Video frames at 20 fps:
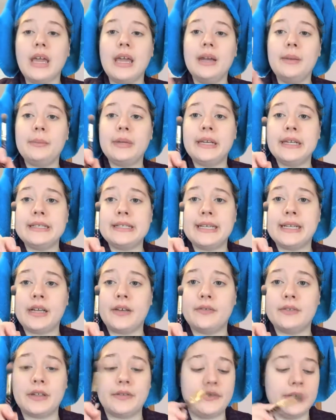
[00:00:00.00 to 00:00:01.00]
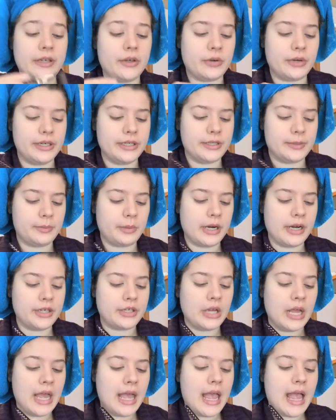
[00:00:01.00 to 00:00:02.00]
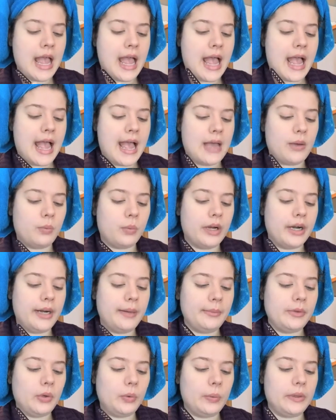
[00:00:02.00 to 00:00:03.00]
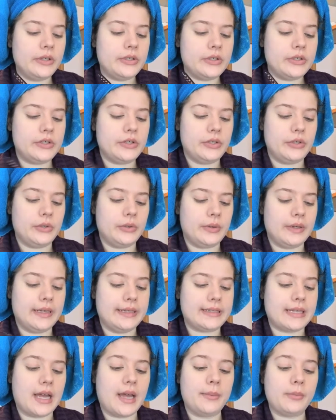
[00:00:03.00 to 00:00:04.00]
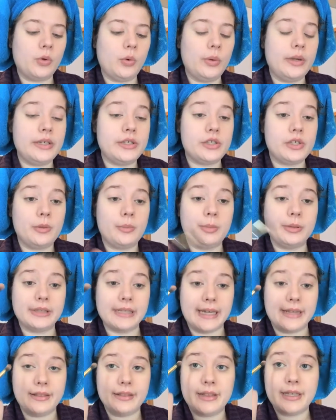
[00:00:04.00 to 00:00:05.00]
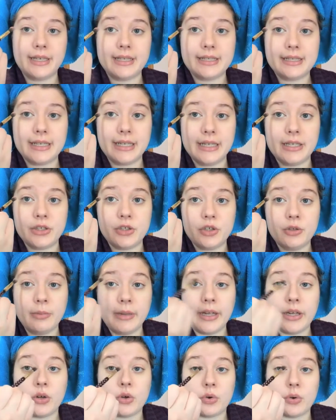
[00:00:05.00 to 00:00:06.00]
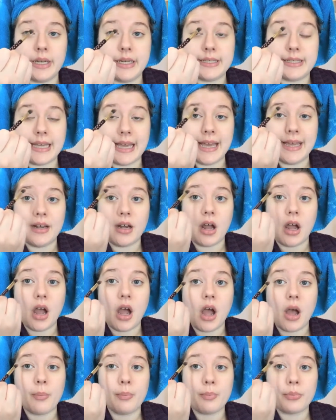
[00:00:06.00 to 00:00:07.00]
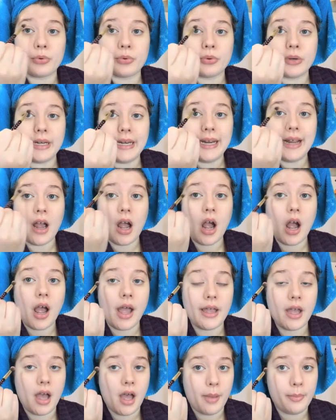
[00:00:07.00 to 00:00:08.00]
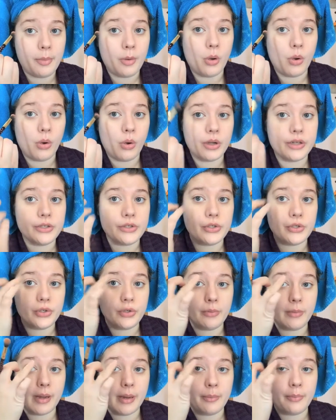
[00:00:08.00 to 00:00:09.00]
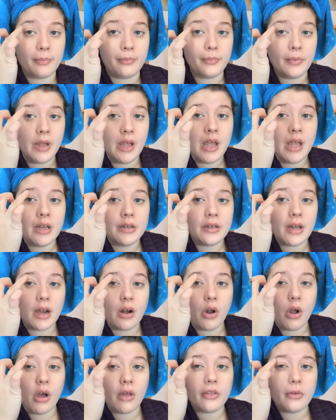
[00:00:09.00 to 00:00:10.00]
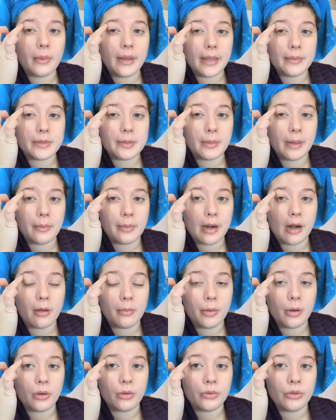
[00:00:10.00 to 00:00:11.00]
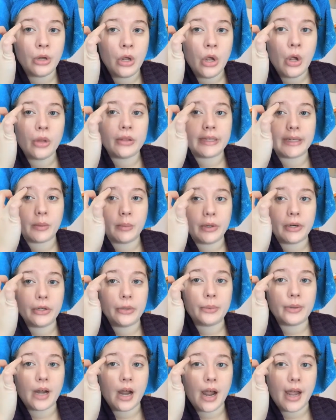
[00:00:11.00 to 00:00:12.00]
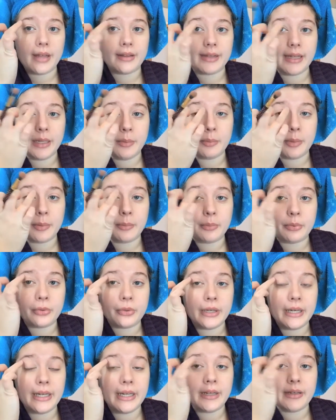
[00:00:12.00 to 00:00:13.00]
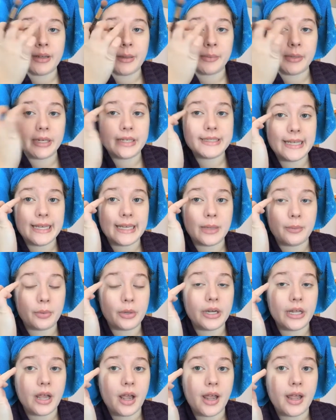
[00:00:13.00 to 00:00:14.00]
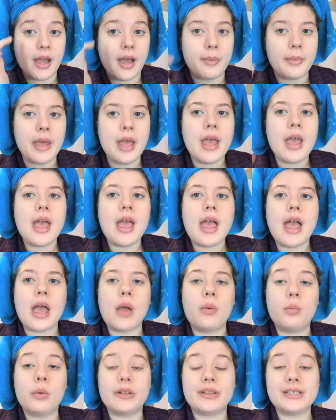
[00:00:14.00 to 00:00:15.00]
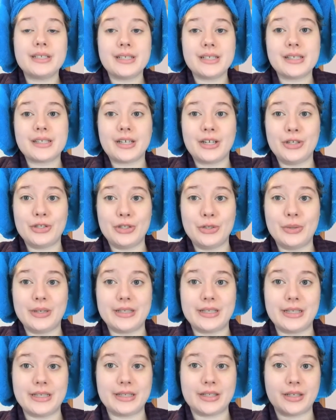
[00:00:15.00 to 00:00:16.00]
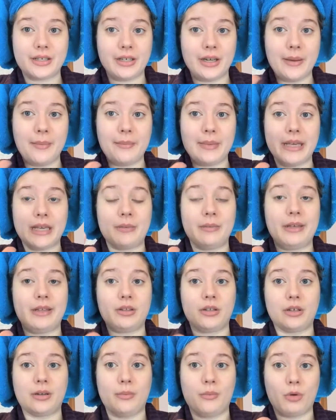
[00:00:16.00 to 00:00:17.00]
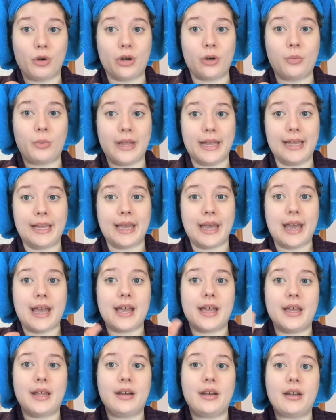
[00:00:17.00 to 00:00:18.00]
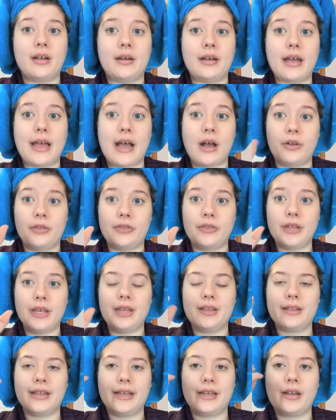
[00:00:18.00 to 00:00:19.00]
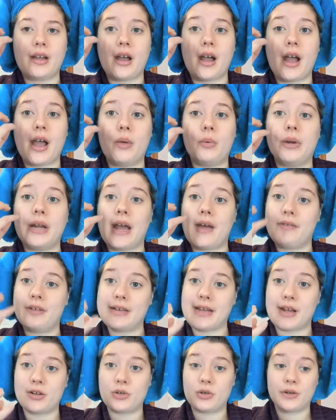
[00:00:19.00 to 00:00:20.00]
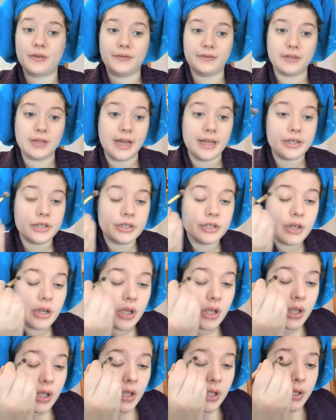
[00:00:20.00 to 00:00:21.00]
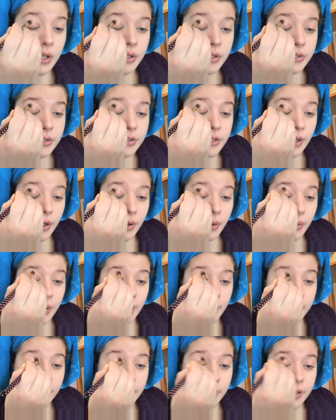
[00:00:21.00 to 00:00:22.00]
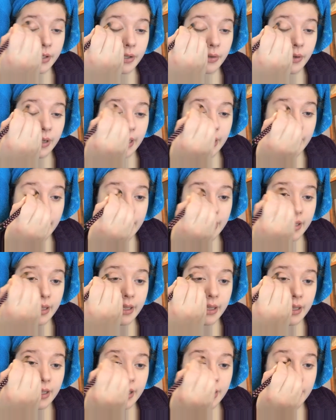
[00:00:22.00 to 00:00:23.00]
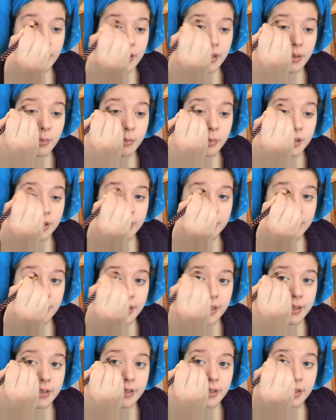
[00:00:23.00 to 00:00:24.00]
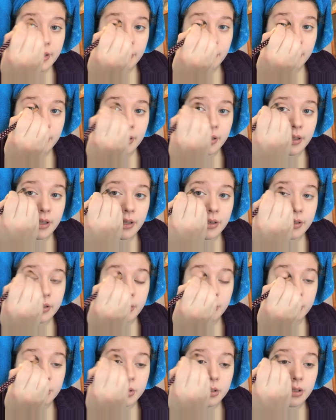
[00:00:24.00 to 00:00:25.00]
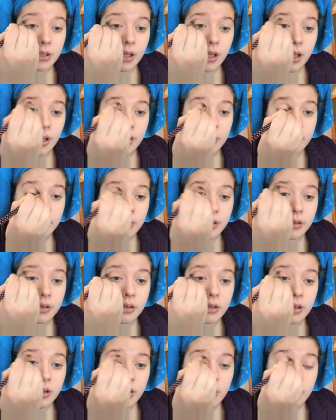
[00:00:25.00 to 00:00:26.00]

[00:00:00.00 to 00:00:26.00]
And I'm going to take a fluffy crease brush, and what I'm going to do is I'm going to blend this into my crease and pretty high up onto my, not all the way up to my brow bone, like where you would highlight, but pretty, I'm to take it pretty high up. And what this is going to do is it's going to make me look more awake and healthy, like I would have a natural flush. So I'm going to go ahead and blend, blend, blend.